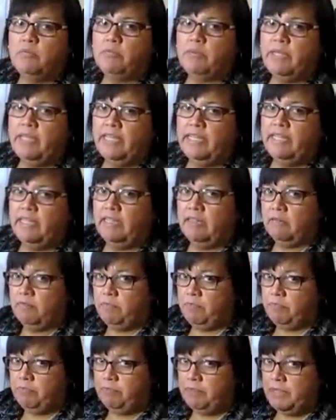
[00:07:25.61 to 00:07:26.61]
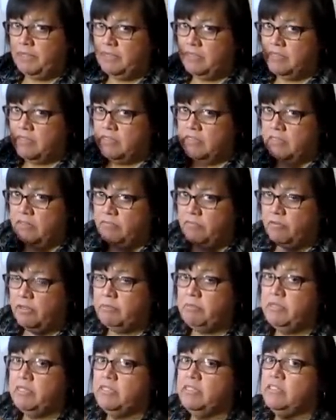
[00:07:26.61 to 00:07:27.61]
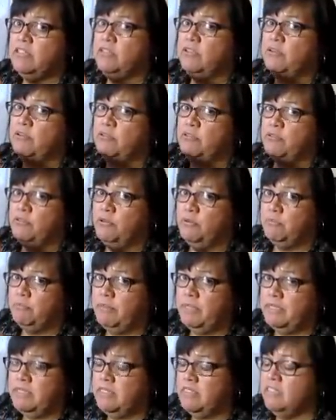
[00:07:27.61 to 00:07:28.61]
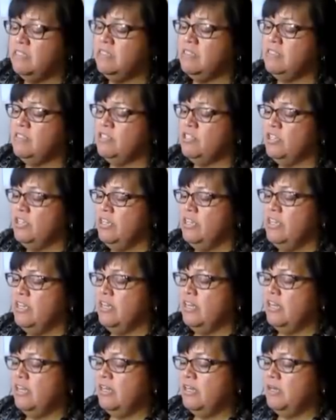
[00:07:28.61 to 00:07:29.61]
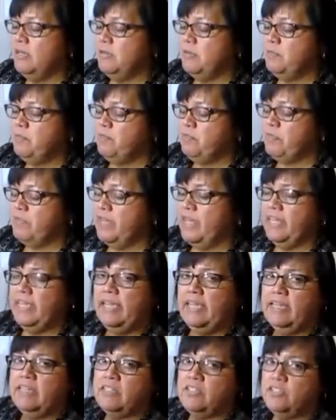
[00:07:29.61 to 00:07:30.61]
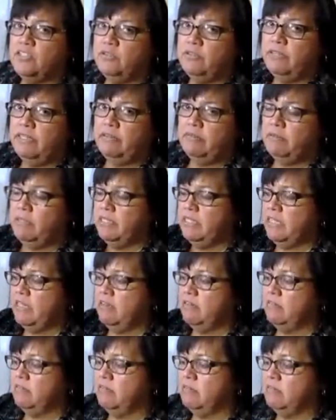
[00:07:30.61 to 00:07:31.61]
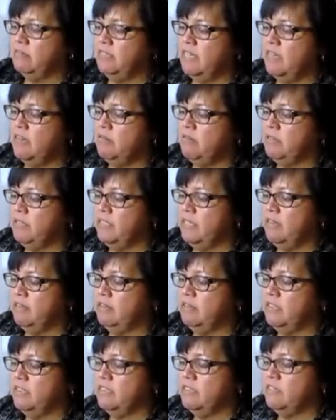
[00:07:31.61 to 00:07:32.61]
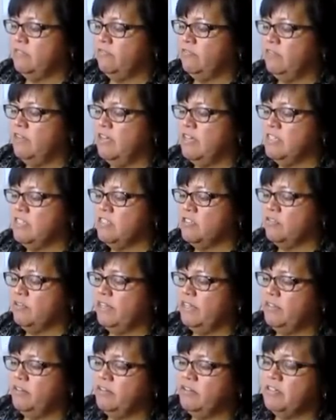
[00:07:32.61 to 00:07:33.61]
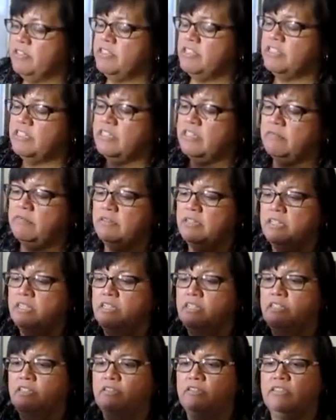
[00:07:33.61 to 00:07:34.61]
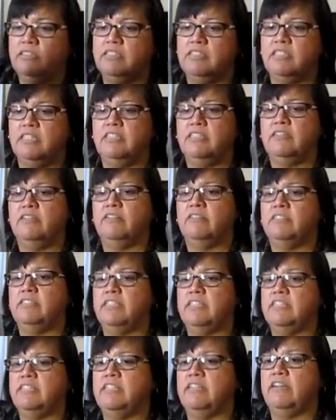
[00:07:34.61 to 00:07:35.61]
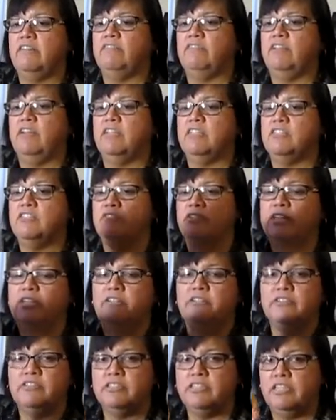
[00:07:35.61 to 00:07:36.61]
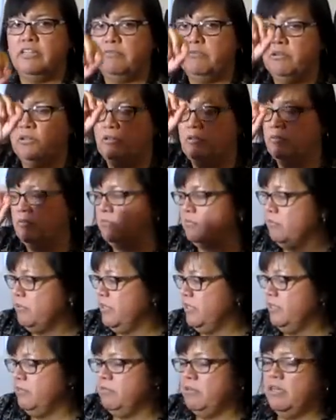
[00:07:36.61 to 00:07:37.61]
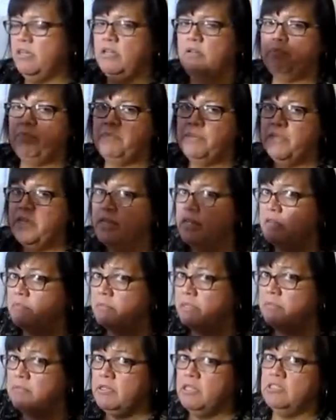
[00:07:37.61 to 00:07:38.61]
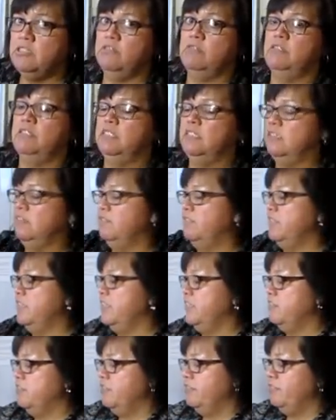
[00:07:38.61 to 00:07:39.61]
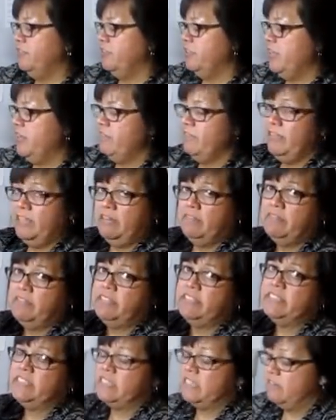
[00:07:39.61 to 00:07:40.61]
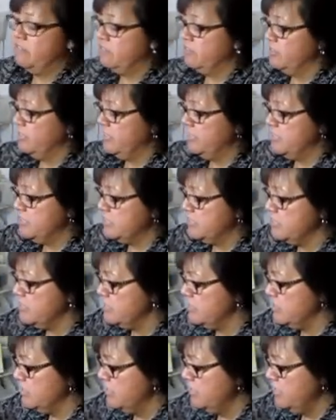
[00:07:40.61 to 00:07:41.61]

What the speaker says: getting pieces of ribbon to go through buttons. I can't do it without these floss threaders, and you can see they're Dentic floss threaders. They work really well. Maybe I'll do a little video if you haven't ever discovered these, because